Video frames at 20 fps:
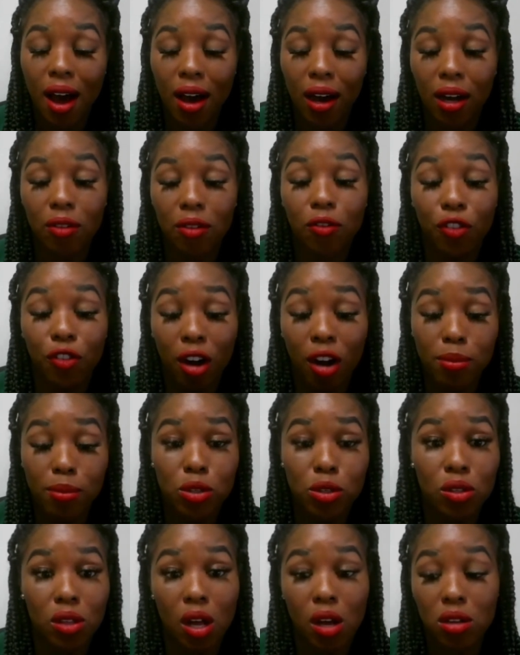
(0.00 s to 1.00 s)
uh,
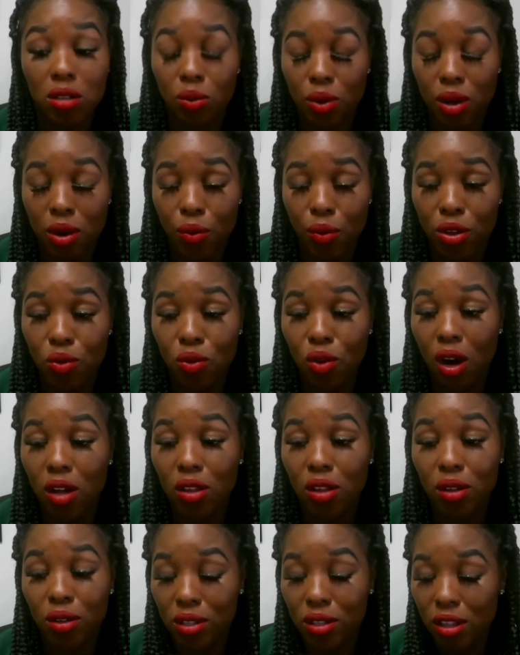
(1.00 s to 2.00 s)
conform to those what, what do you
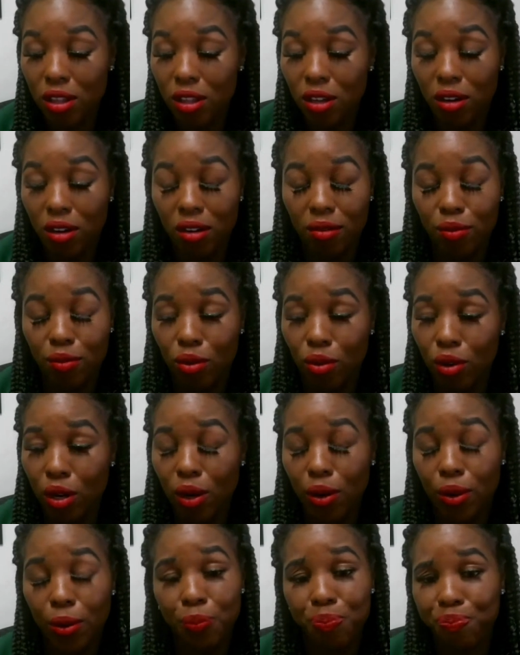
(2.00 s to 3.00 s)
call those other you
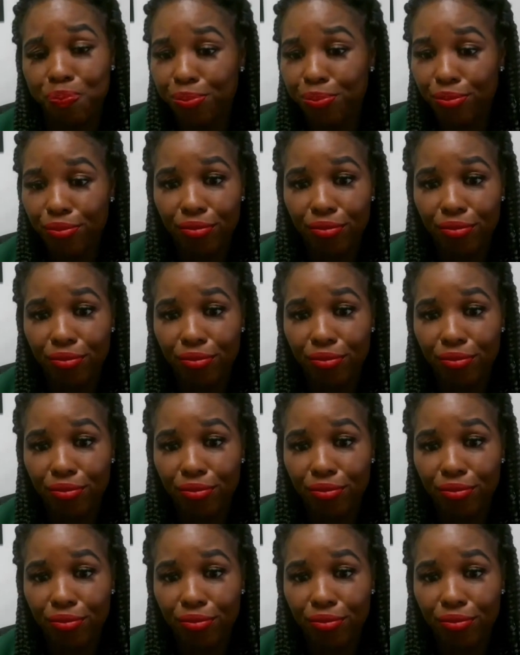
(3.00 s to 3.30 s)
know